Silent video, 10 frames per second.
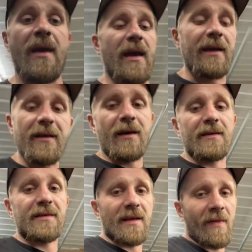it
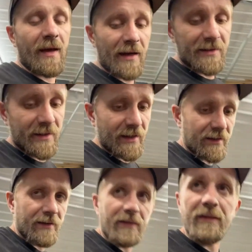does. And like I said,
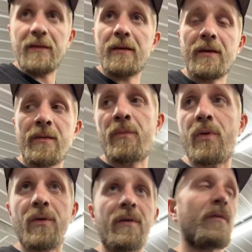
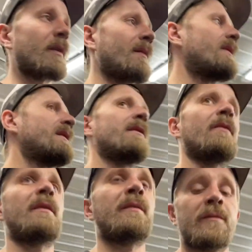part of what I've been
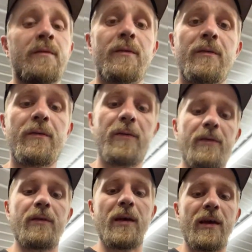doing
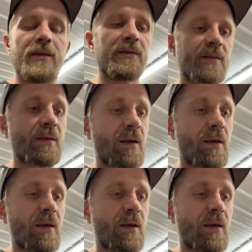is,